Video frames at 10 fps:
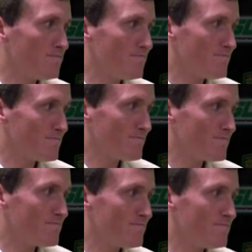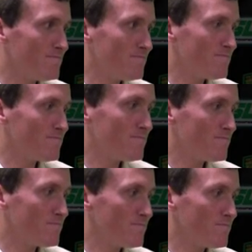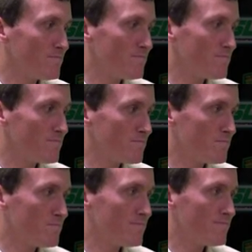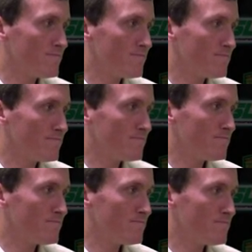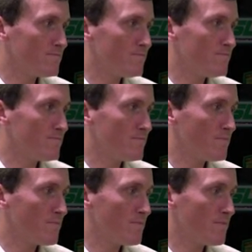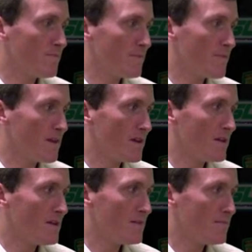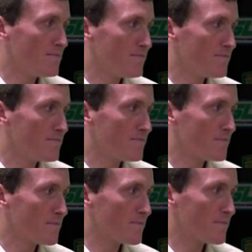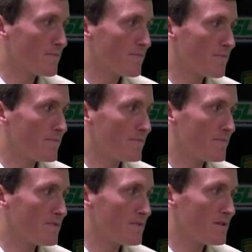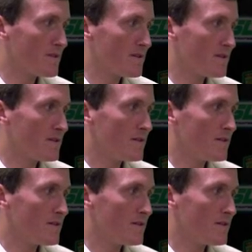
The person shown says nothing.